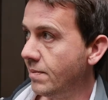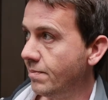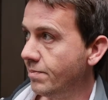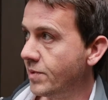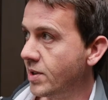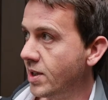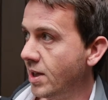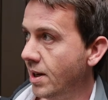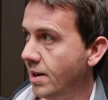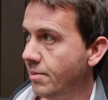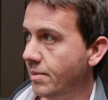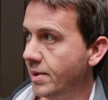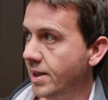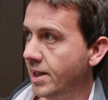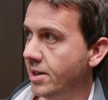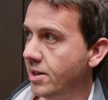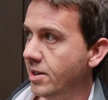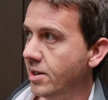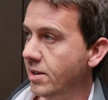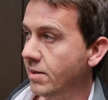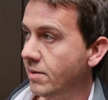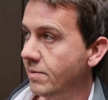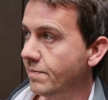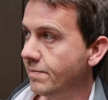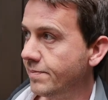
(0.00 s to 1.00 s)

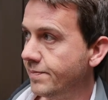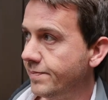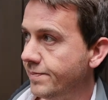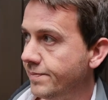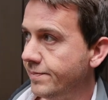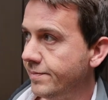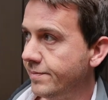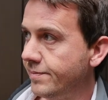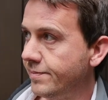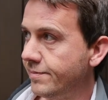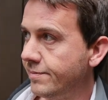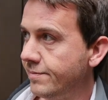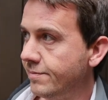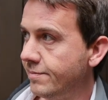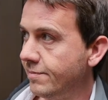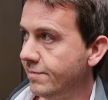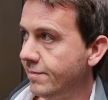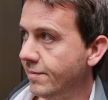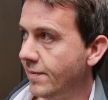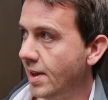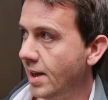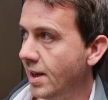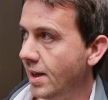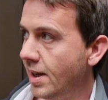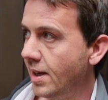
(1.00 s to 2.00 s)
Cinebench.
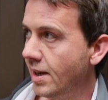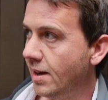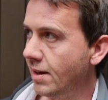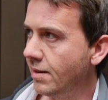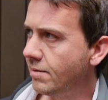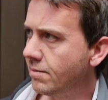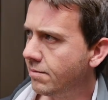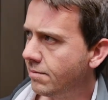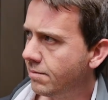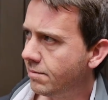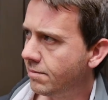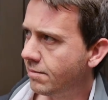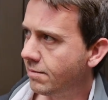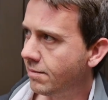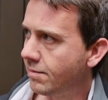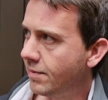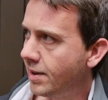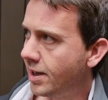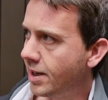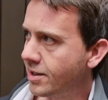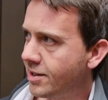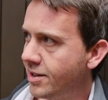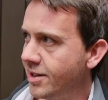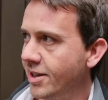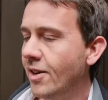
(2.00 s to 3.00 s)
And
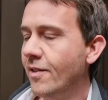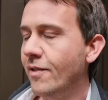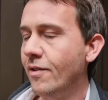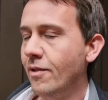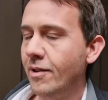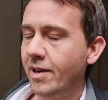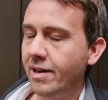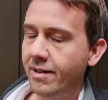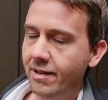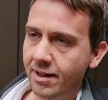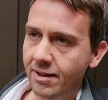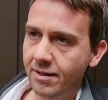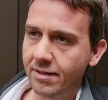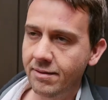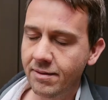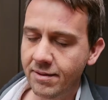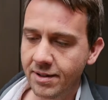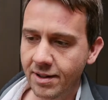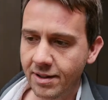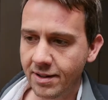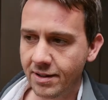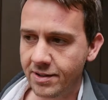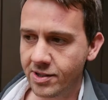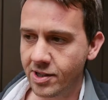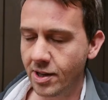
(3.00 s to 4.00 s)
did other way around.
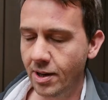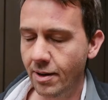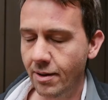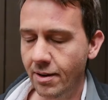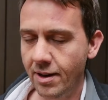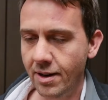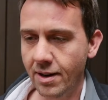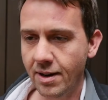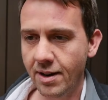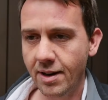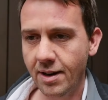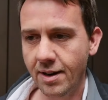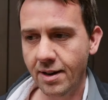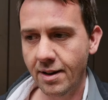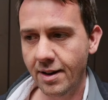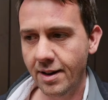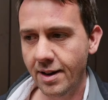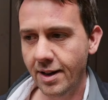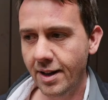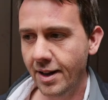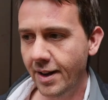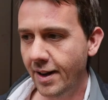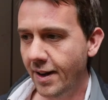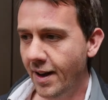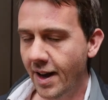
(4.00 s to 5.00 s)
Yeah.
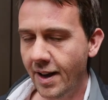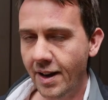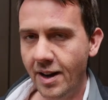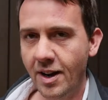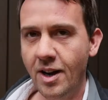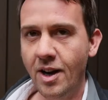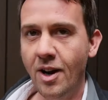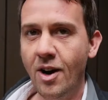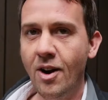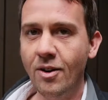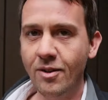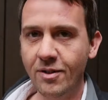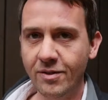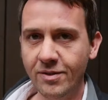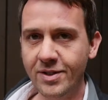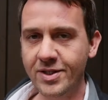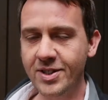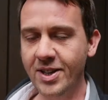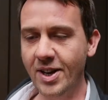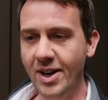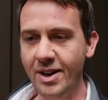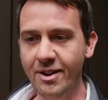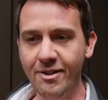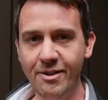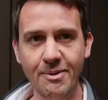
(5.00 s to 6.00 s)
Long,
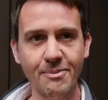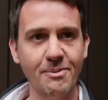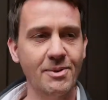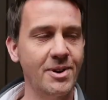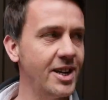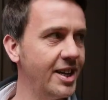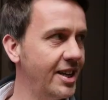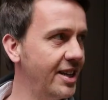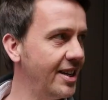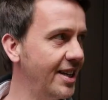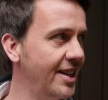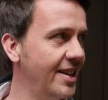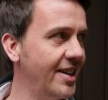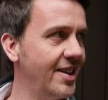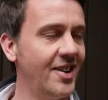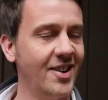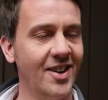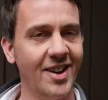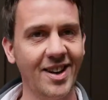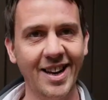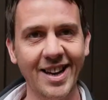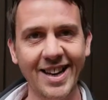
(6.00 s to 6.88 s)
tiring weekend.